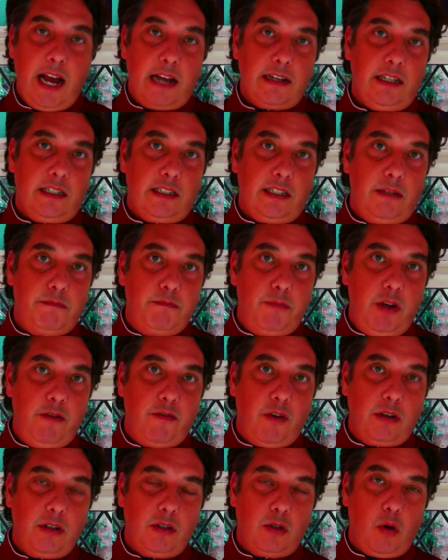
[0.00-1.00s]
now let's
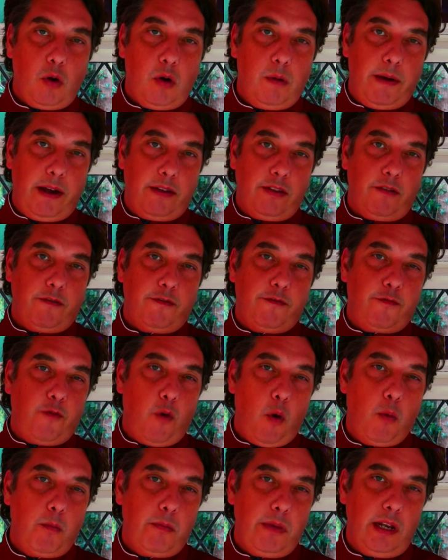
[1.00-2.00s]
move on and talk about the
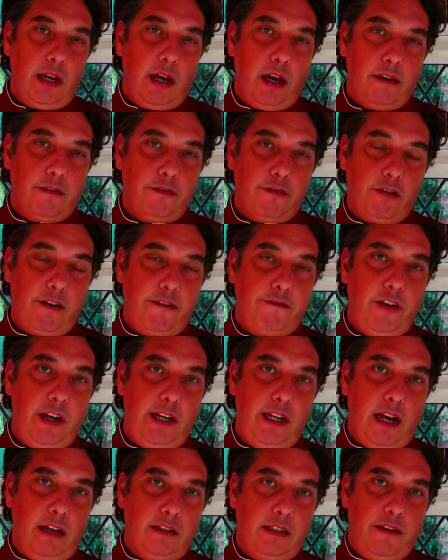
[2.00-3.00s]
formula for a
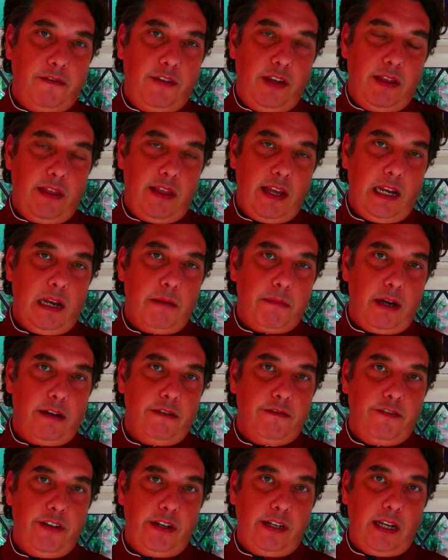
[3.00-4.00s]
video. So if you think
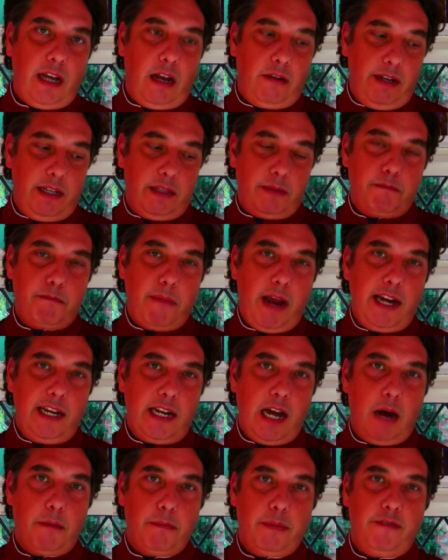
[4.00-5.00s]
about a video, it's
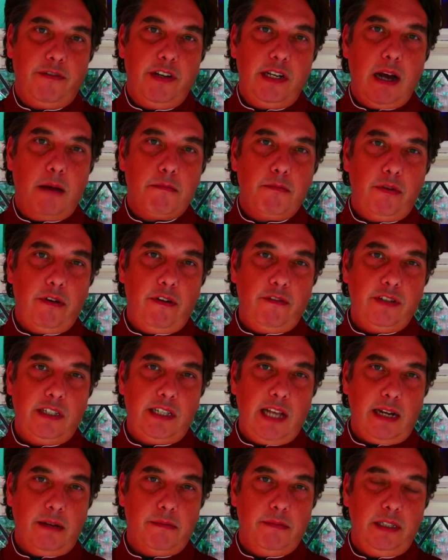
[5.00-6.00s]
made up of a number of
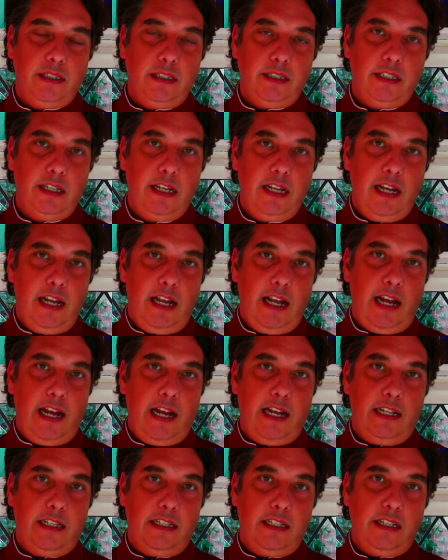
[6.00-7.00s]
segments,
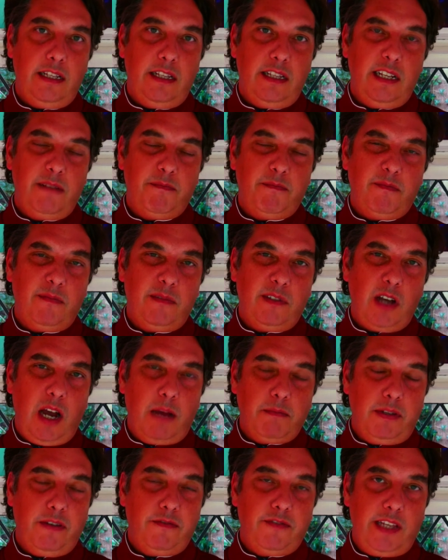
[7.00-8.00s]
and the
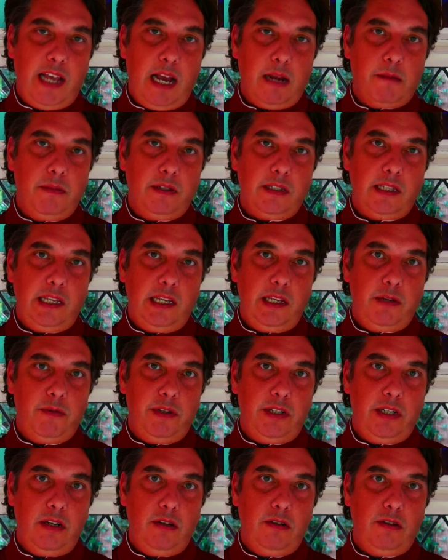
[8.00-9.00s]
types of segments that you
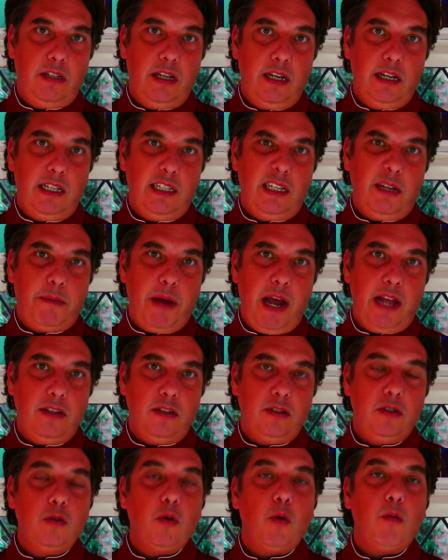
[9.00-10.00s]
would use
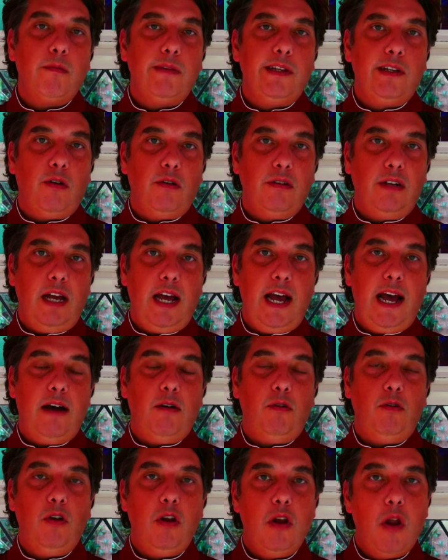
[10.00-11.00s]
depends normally on
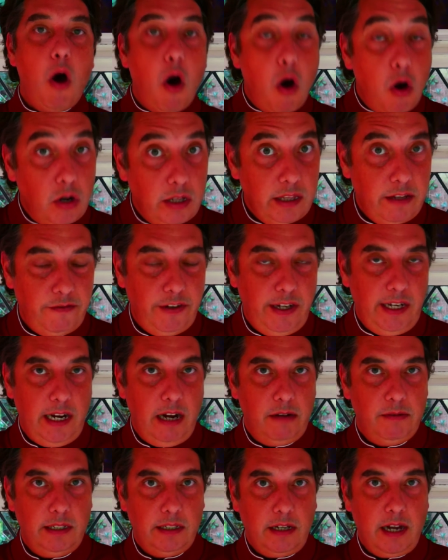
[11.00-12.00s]
how long the
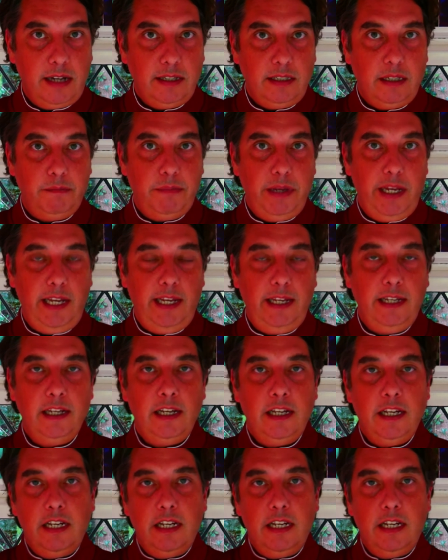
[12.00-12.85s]
video is going to be.